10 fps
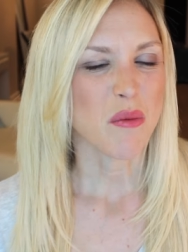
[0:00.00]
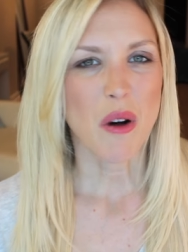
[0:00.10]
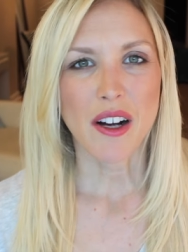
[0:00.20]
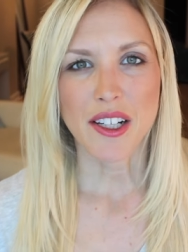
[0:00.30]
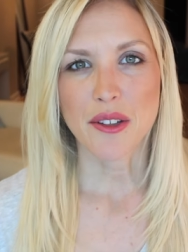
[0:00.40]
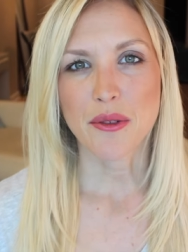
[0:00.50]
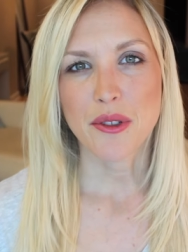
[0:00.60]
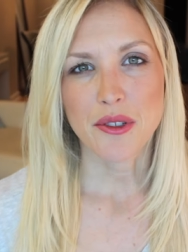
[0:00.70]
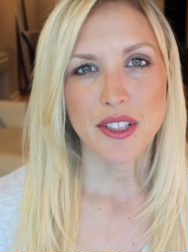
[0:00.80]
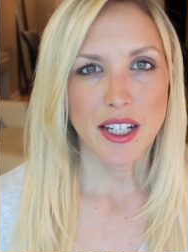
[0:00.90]
just walking through
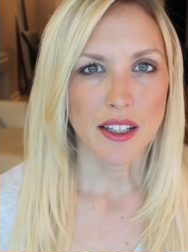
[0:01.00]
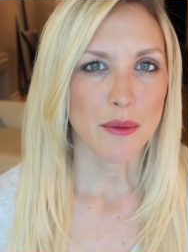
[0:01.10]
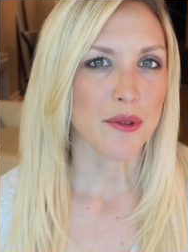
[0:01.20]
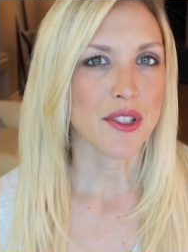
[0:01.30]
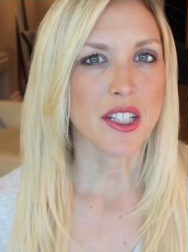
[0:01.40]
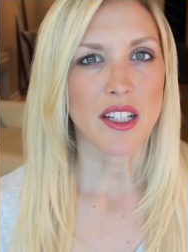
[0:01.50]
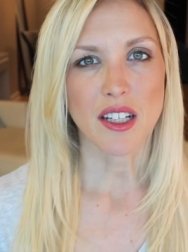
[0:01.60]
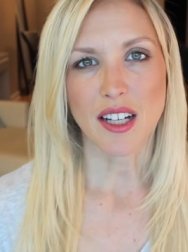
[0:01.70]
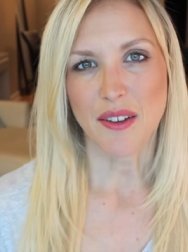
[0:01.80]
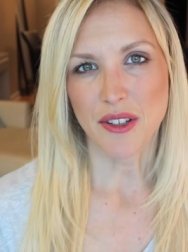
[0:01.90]
your daily
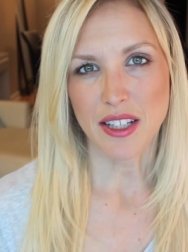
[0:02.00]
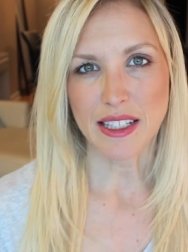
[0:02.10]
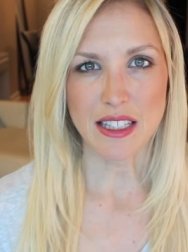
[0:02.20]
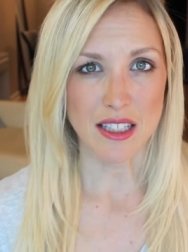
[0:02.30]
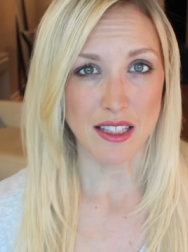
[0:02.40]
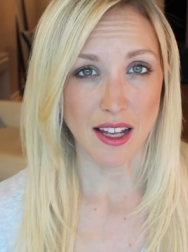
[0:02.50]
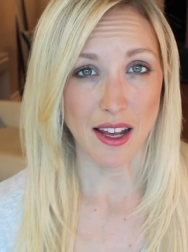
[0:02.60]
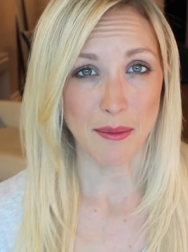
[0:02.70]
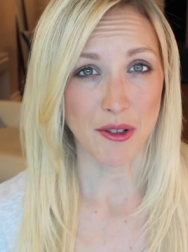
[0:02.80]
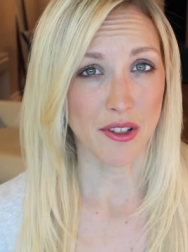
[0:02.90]
routine, everything is the
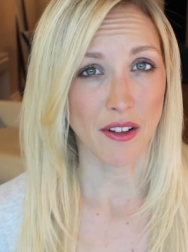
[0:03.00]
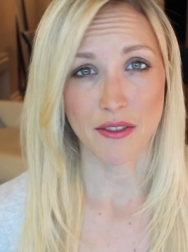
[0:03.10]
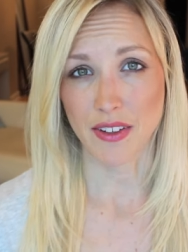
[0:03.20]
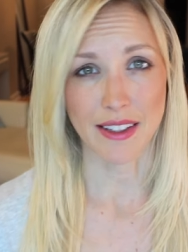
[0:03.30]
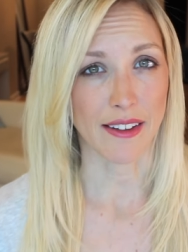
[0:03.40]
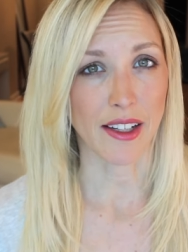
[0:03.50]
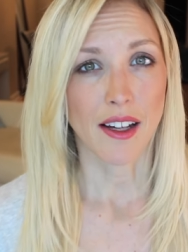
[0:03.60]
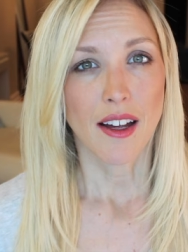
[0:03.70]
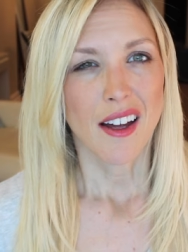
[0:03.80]
same, you're not feeling